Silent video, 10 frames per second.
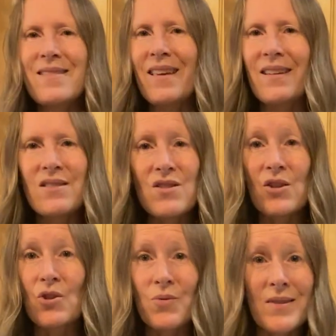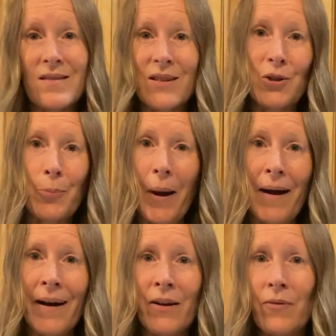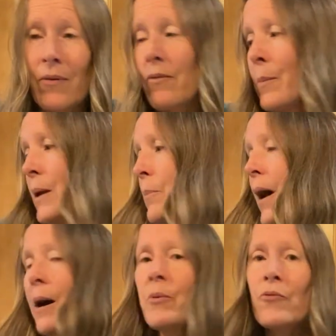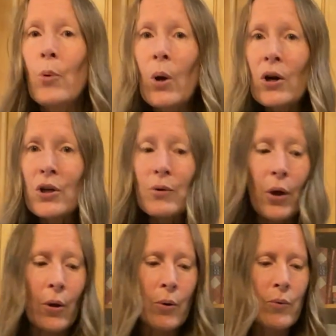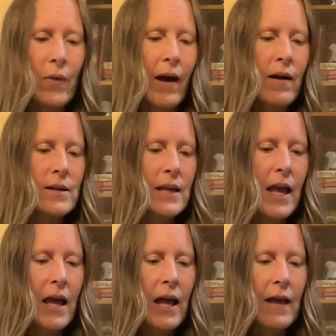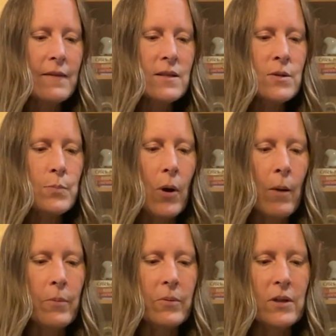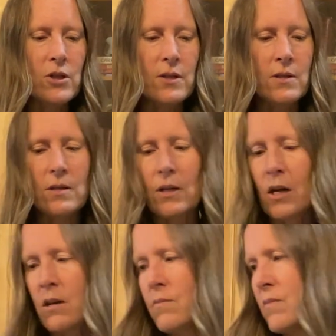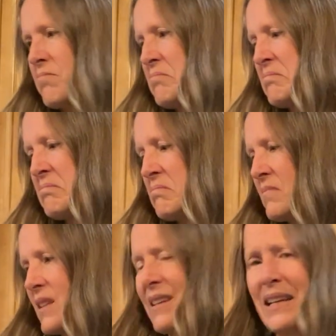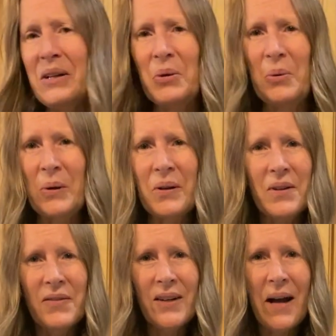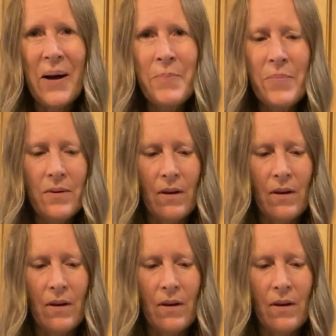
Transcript: thickens the juices in your pie. If you've ever made pie before, you know that. And this is probably just like 1/4 cup,